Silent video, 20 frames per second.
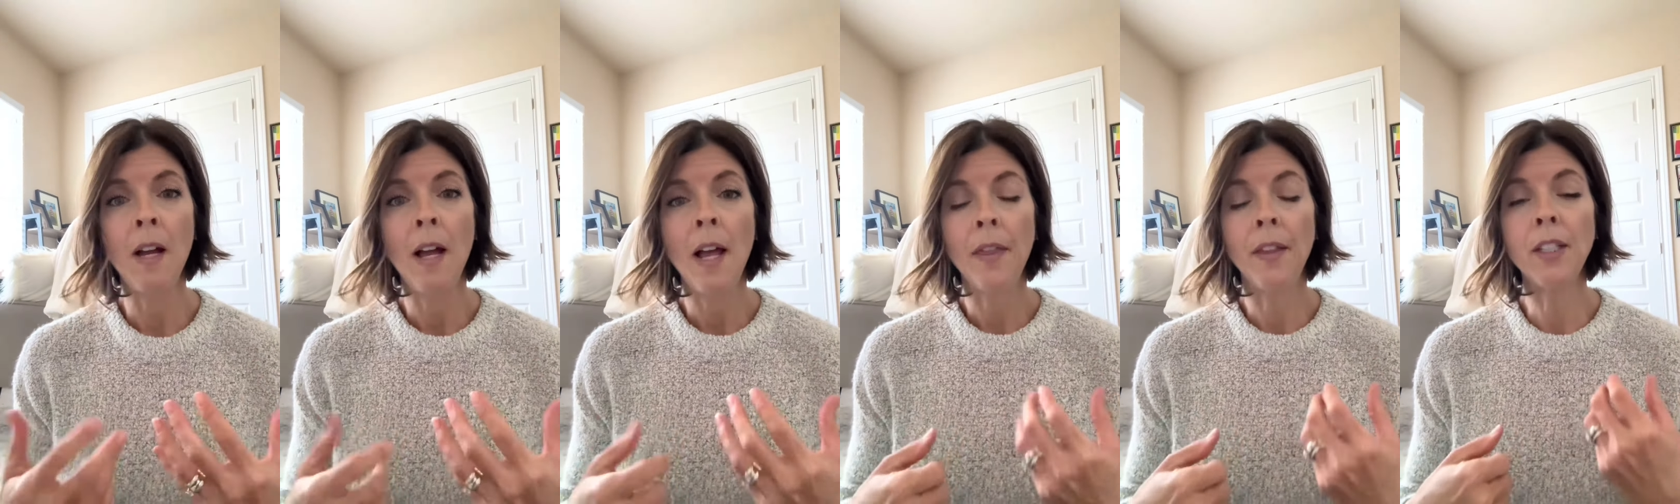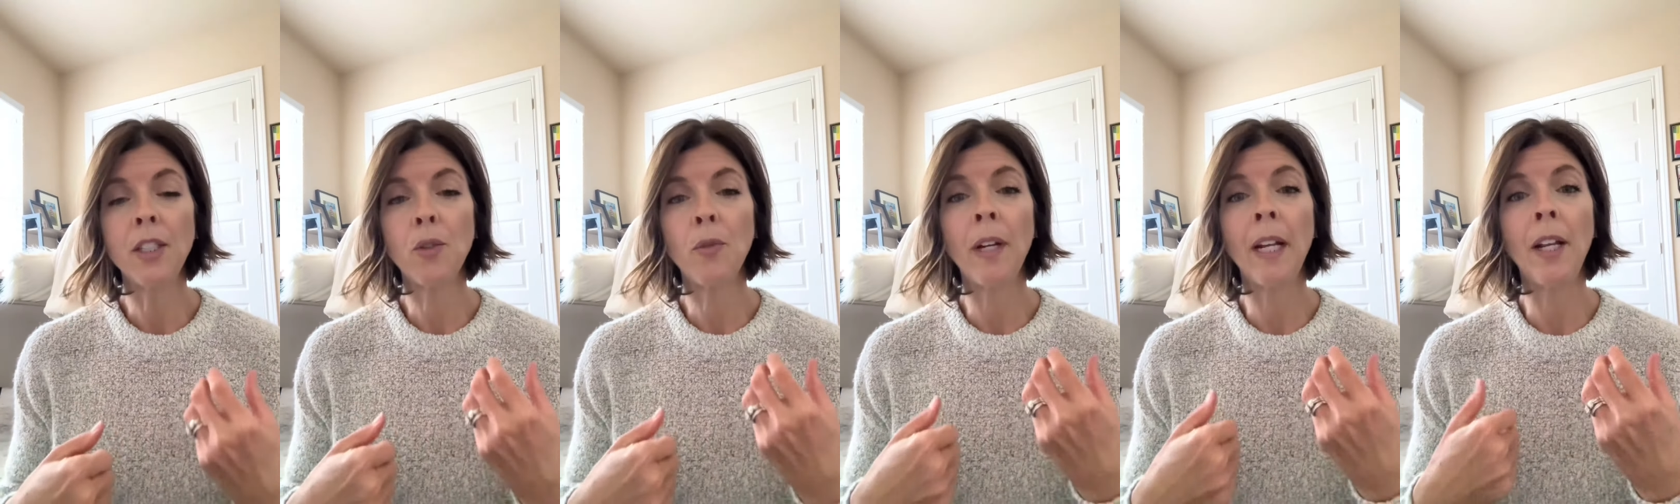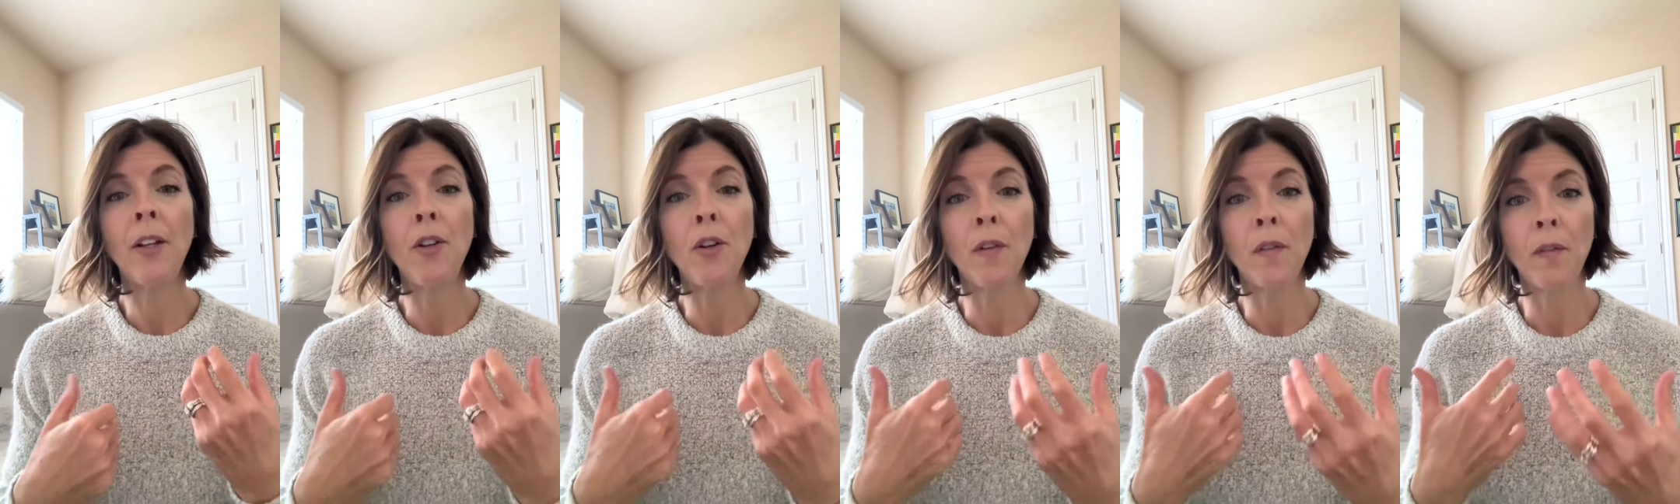This
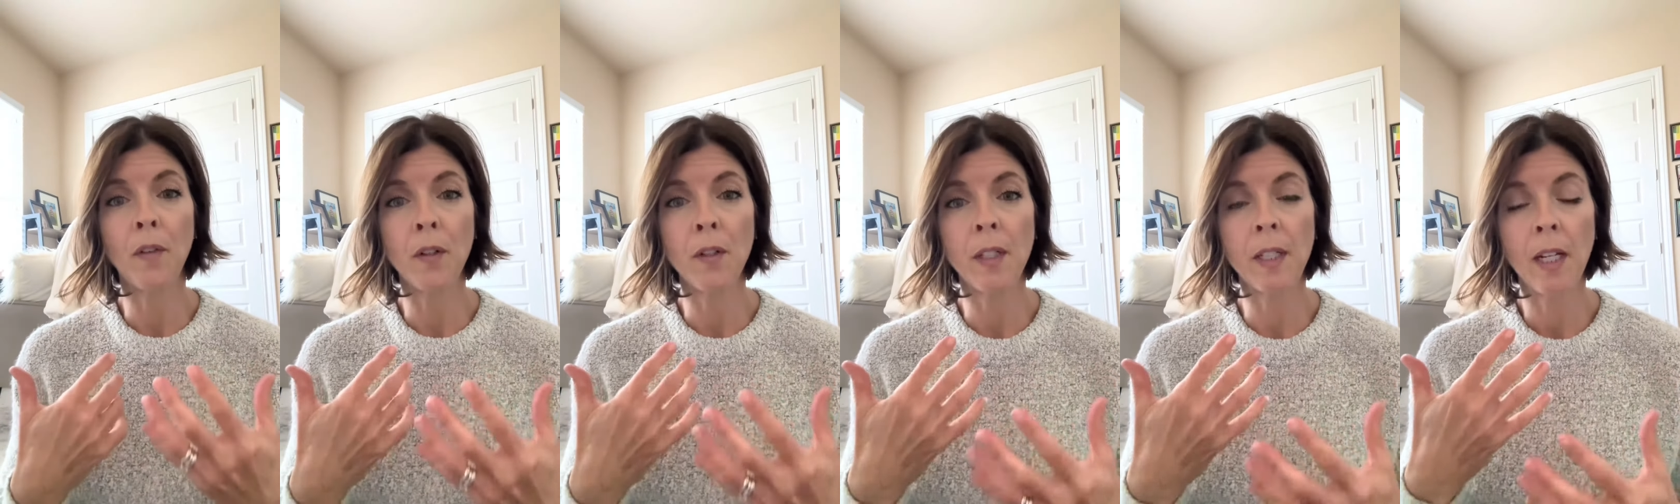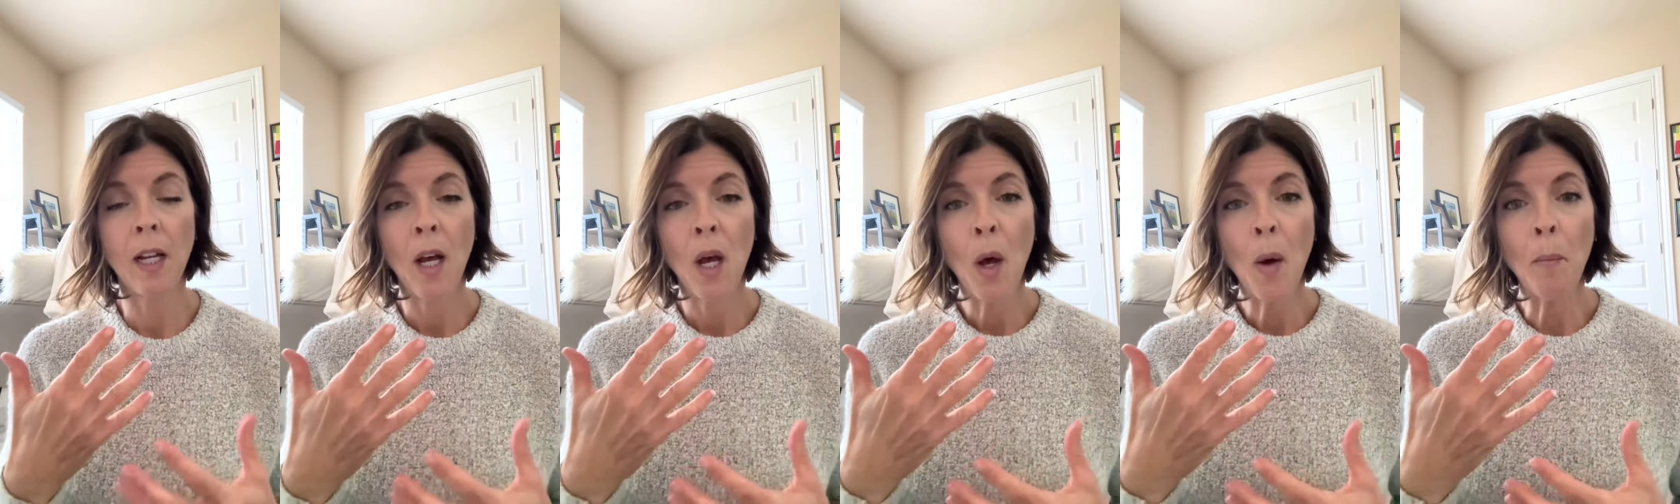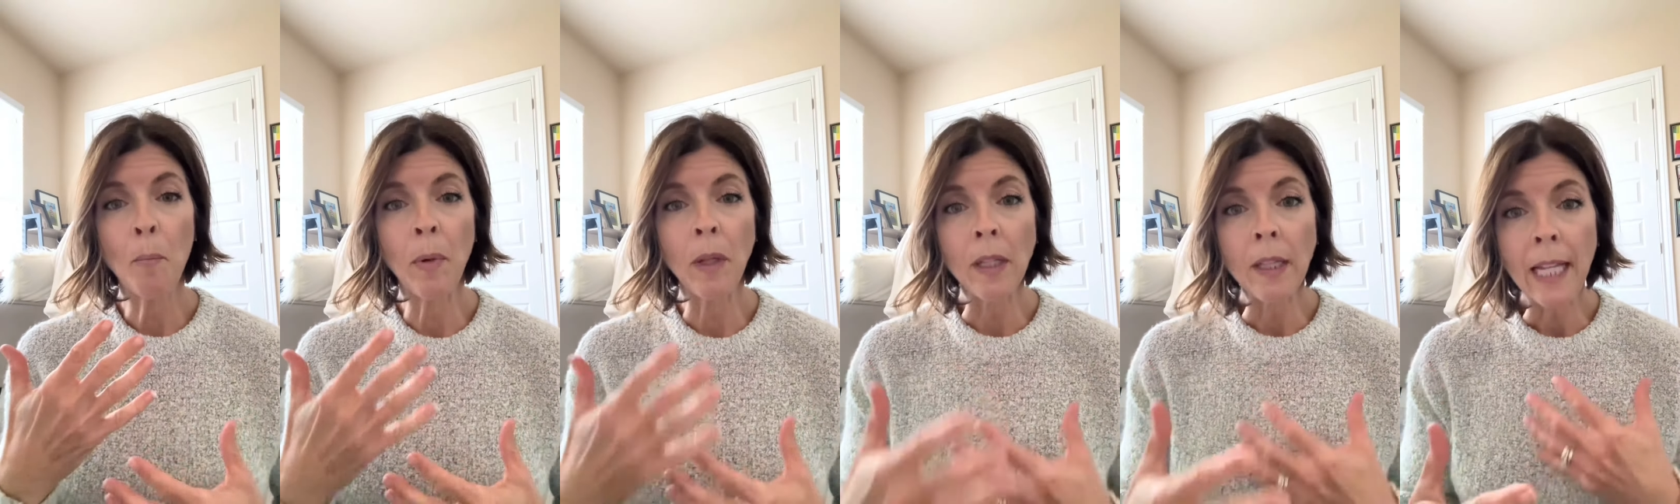created your first
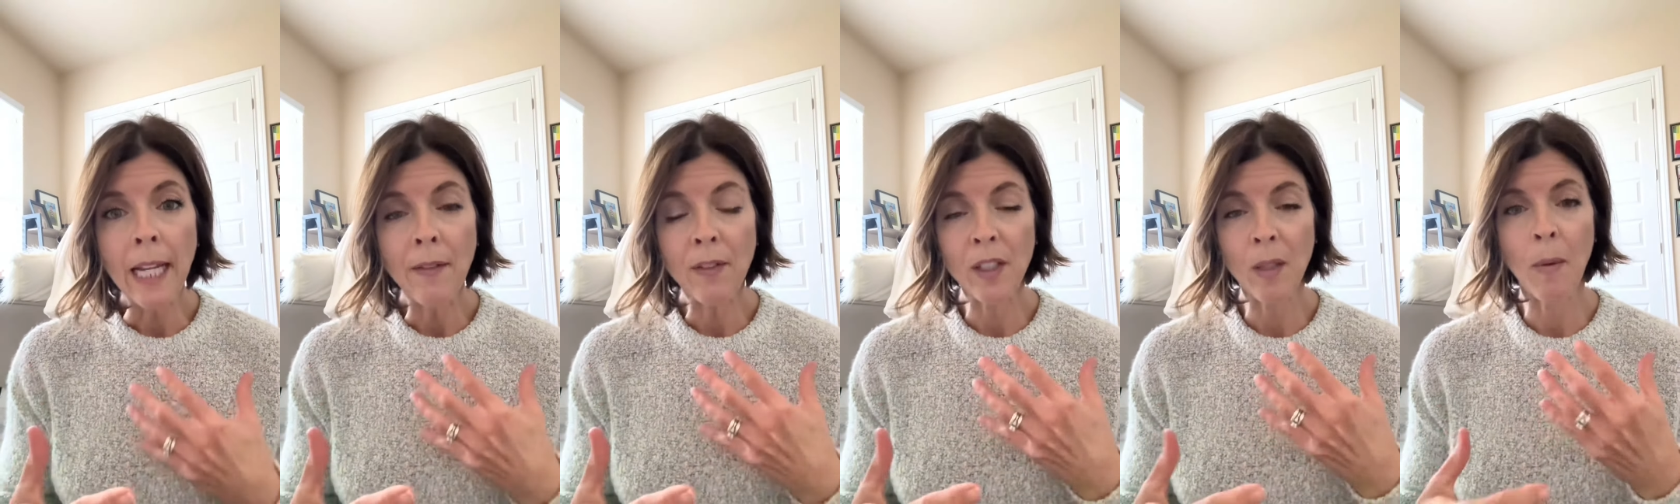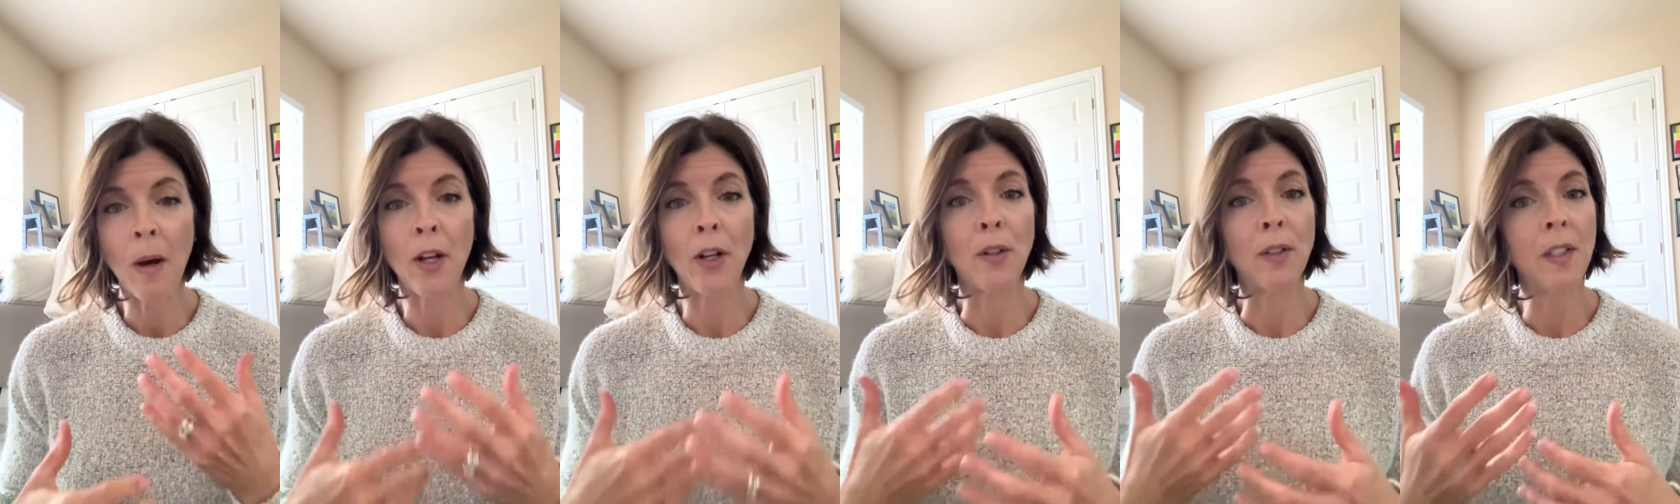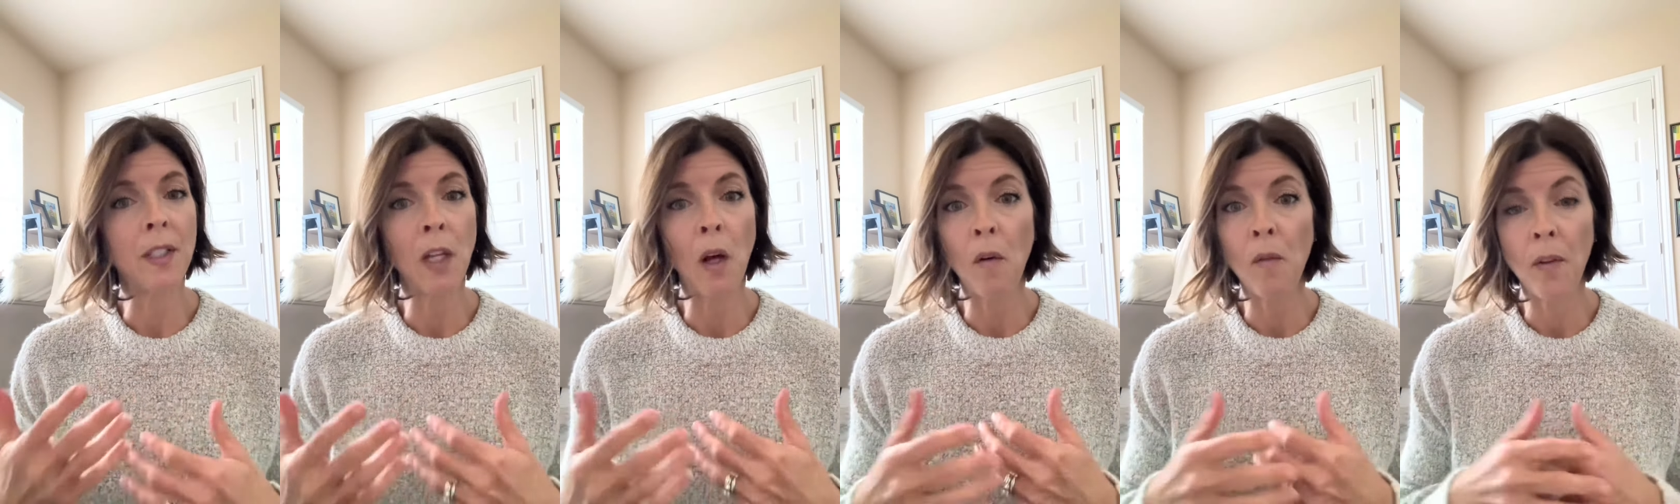beliefs about
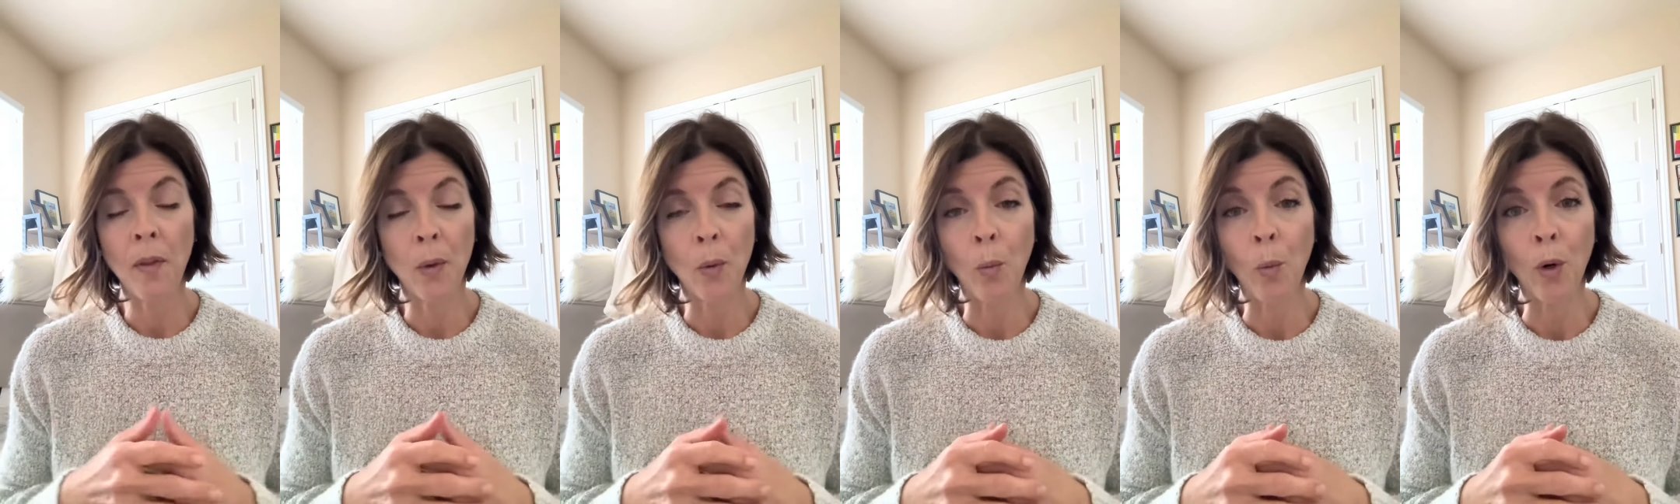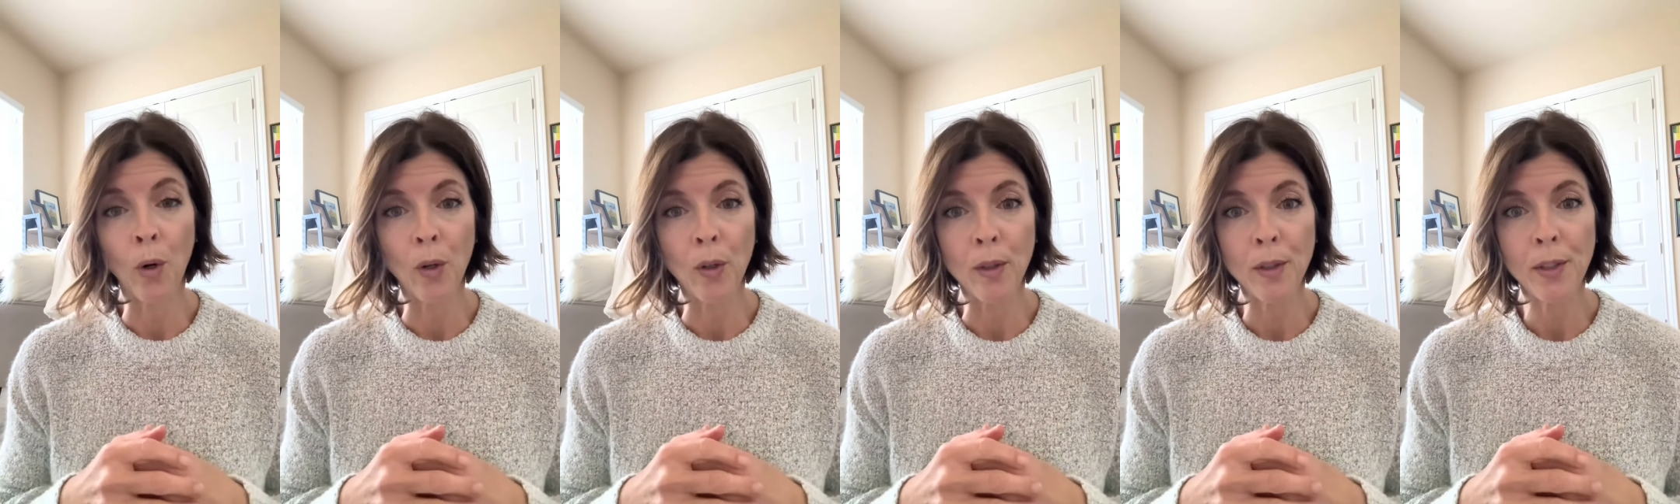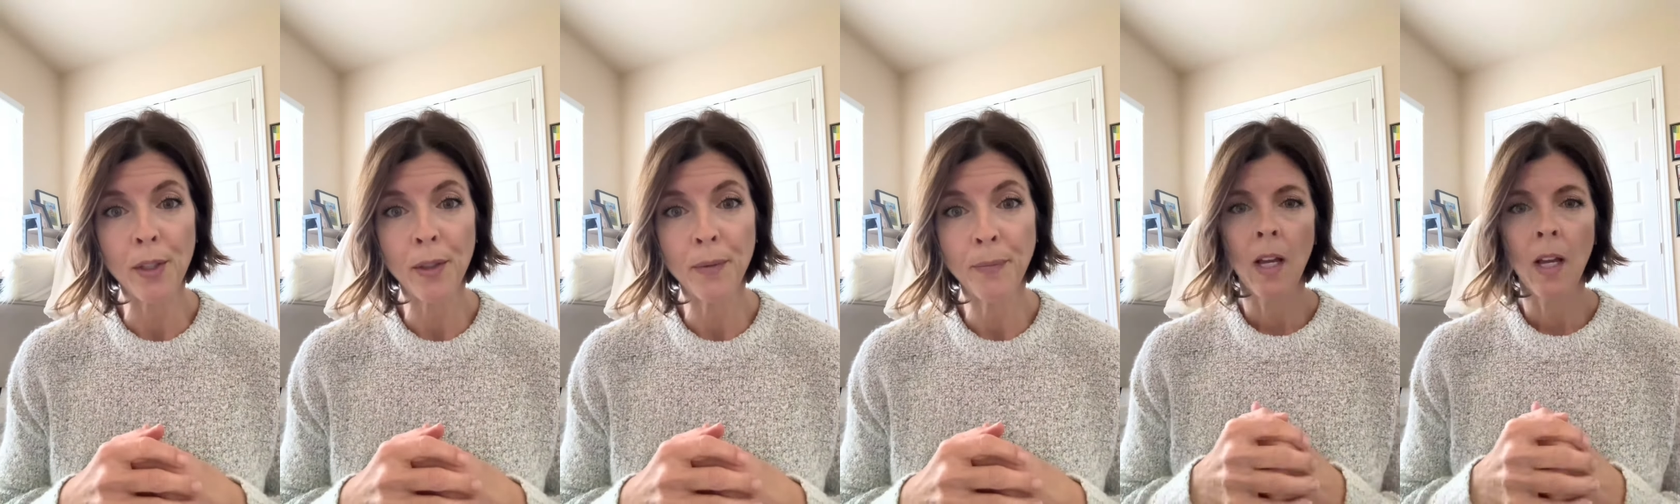yourself and the world.